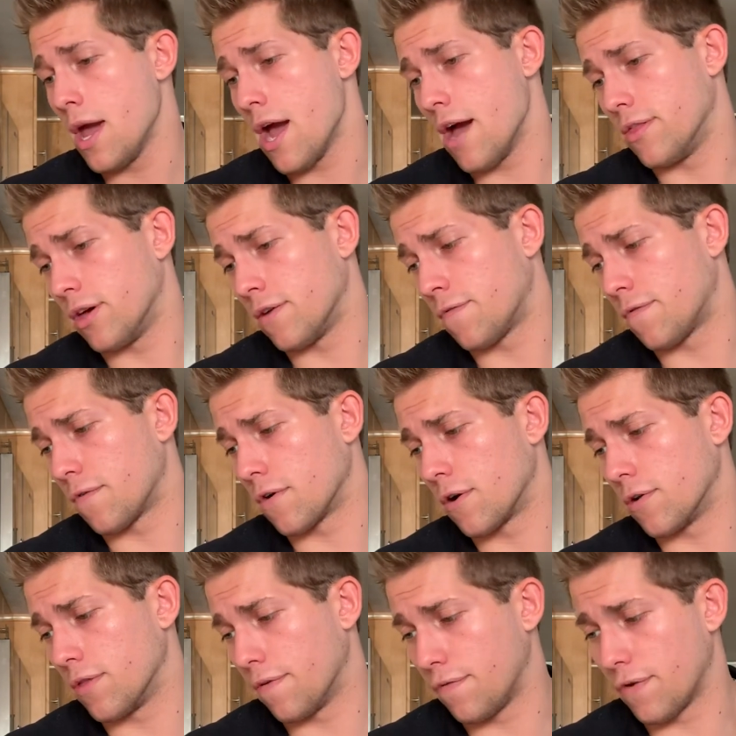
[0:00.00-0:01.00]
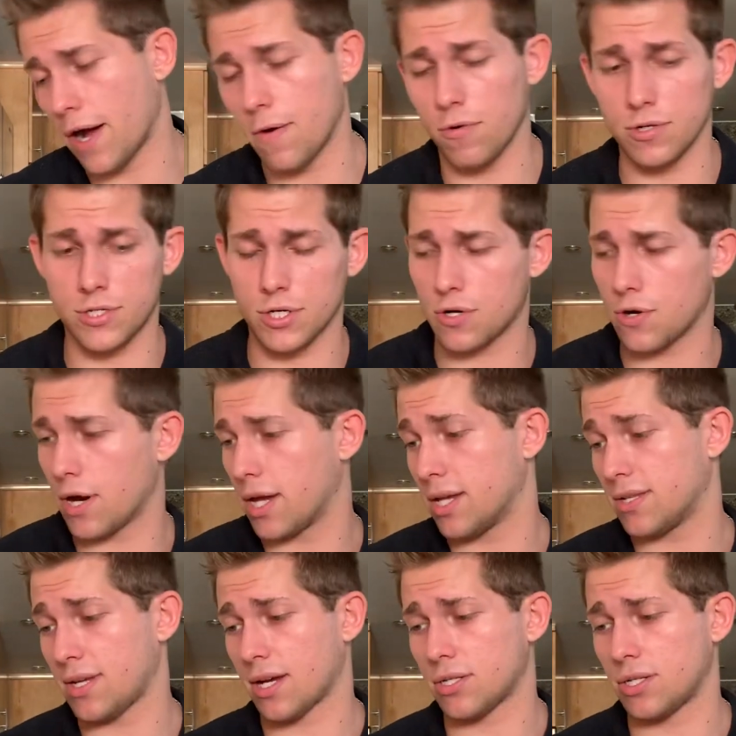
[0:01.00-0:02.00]
And then for the flywheel to crank,
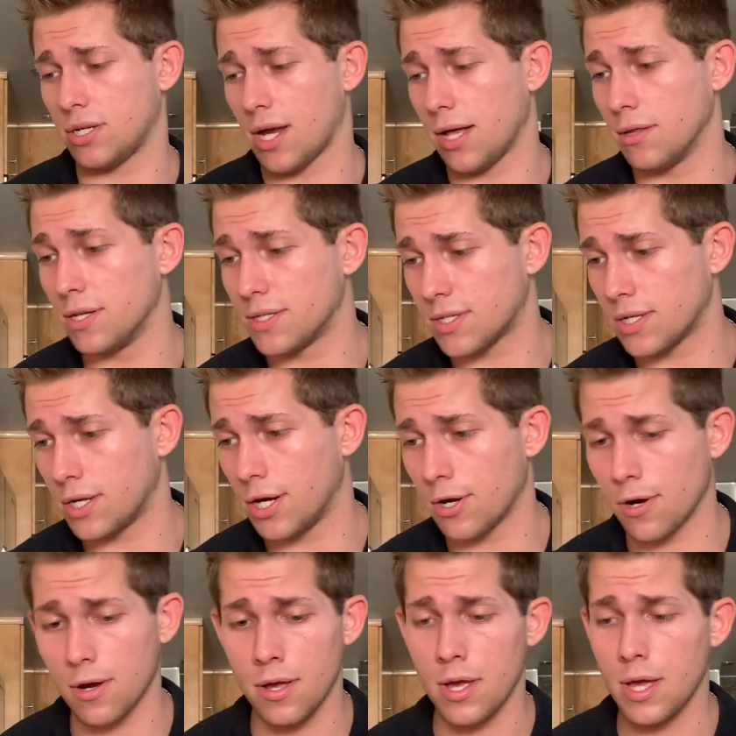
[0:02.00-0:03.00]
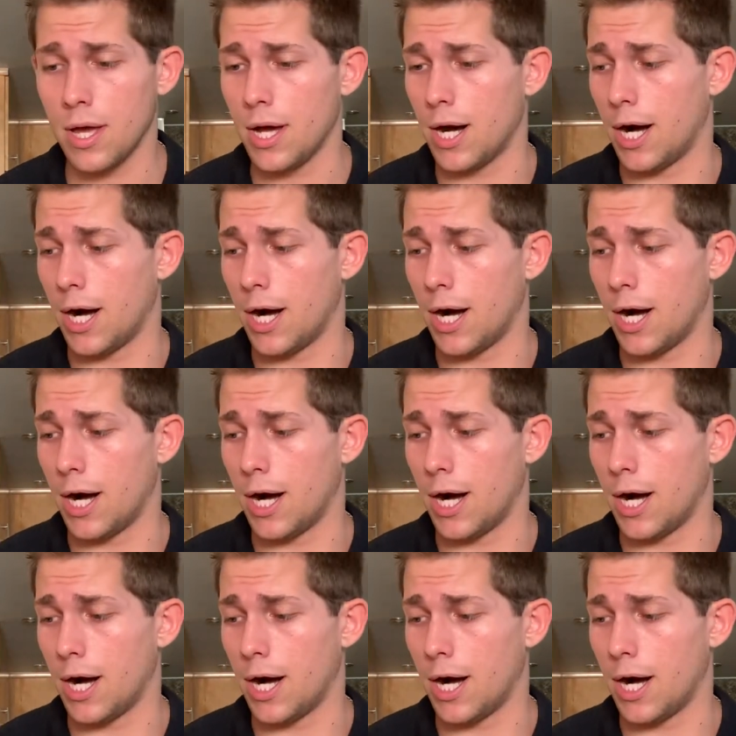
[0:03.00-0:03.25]
it's actually not listed here.